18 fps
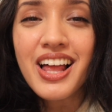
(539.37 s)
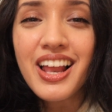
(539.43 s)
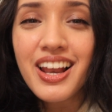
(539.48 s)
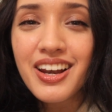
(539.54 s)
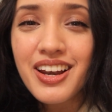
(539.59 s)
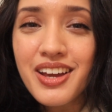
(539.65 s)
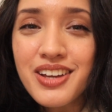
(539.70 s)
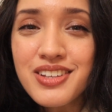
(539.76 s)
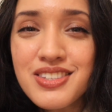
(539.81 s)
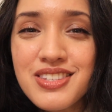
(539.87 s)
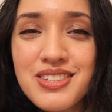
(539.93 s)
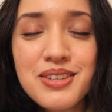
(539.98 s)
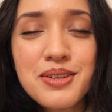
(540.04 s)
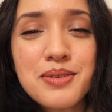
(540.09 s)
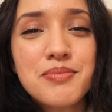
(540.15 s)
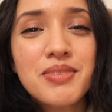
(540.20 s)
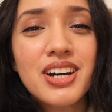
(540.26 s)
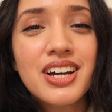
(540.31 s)
learned
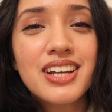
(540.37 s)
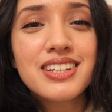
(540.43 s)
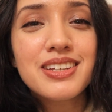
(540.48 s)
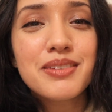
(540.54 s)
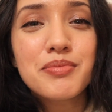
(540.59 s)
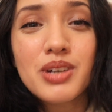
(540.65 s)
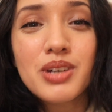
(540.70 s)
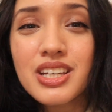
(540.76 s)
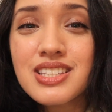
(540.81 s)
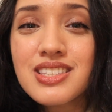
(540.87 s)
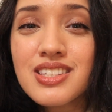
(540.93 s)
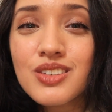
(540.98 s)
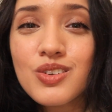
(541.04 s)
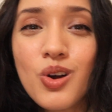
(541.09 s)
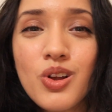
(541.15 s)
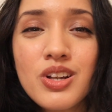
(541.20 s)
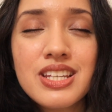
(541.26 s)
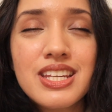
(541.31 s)
so much and put into
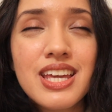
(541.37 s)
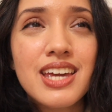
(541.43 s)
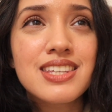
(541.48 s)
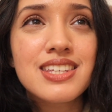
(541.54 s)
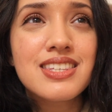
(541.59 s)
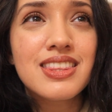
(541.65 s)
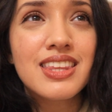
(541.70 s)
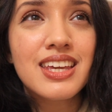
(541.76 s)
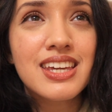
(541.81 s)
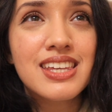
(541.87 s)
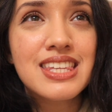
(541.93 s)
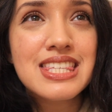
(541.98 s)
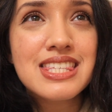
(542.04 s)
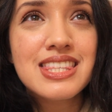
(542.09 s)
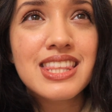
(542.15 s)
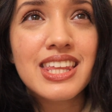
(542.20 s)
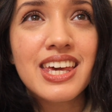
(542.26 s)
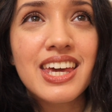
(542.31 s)
context
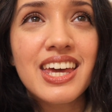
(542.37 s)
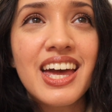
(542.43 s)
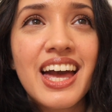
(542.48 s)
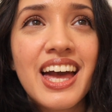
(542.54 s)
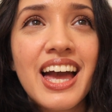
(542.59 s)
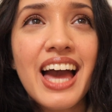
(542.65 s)
things that